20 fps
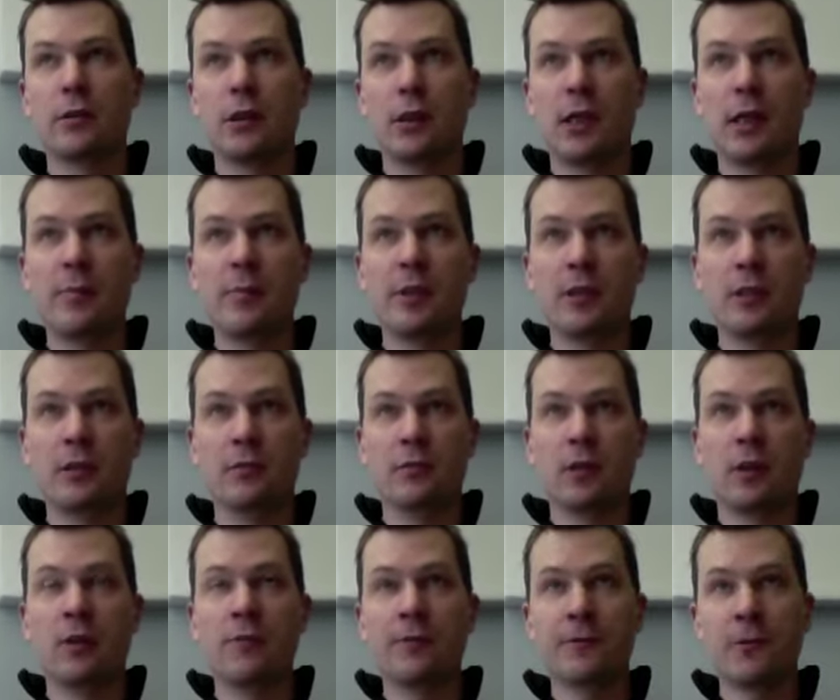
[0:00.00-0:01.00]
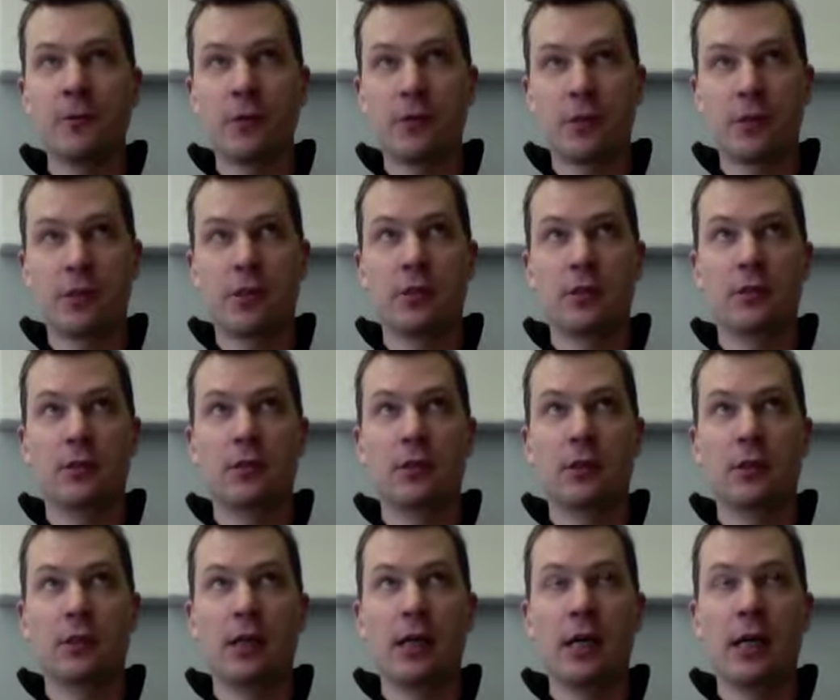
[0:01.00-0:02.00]
I mean, of course,
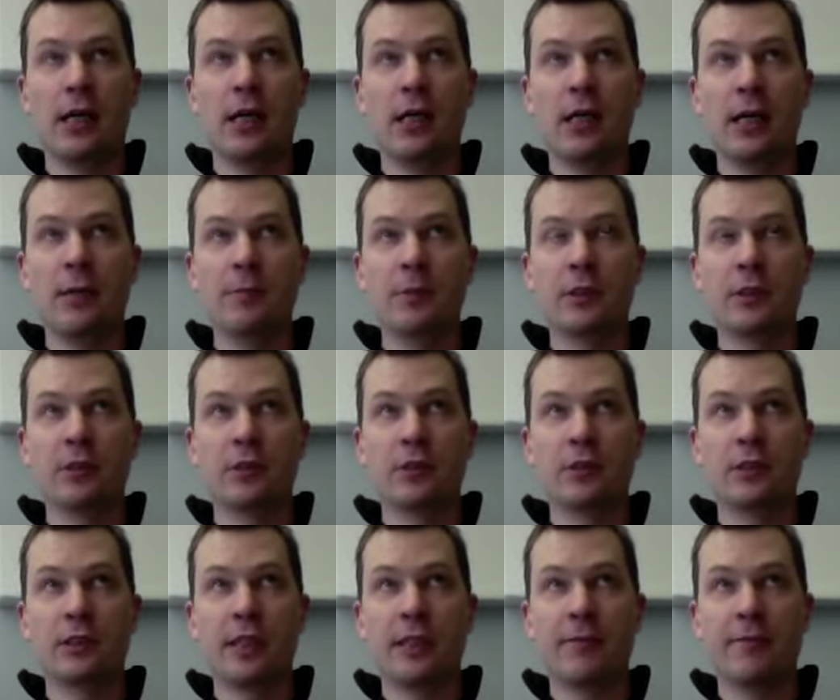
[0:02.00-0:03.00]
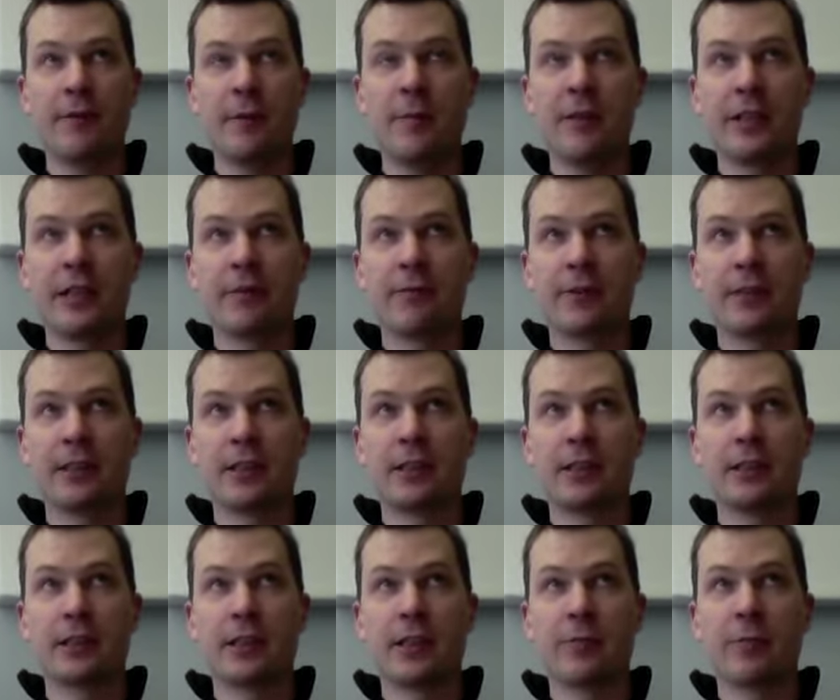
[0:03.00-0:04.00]
I'm not that familiar with
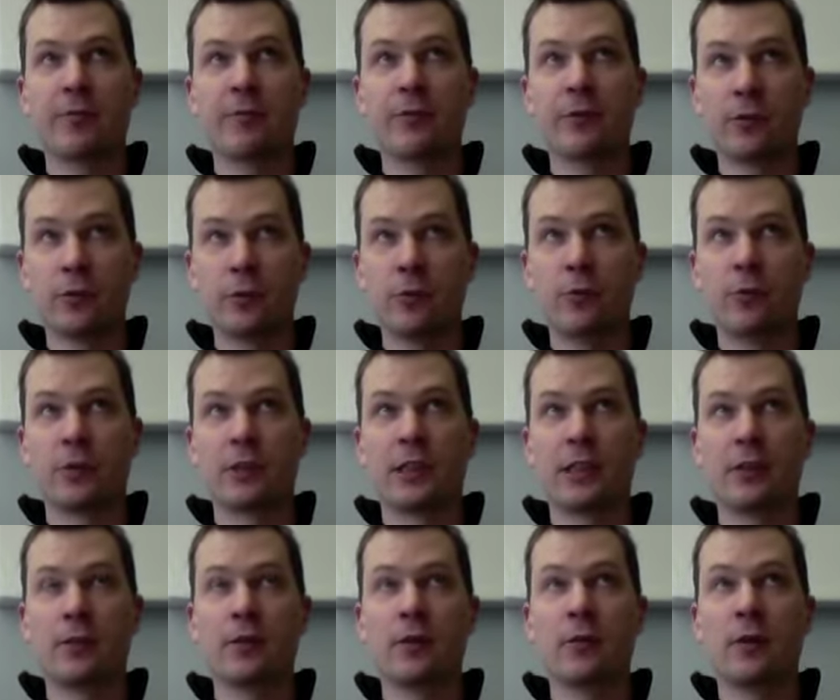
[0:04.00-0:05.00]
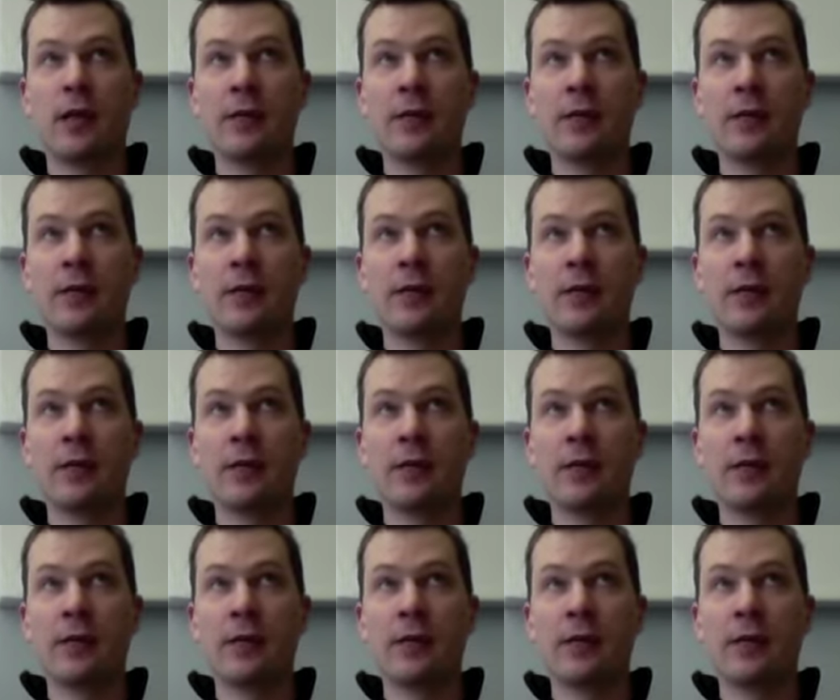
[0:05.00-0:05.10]
this type of tools. I don't know.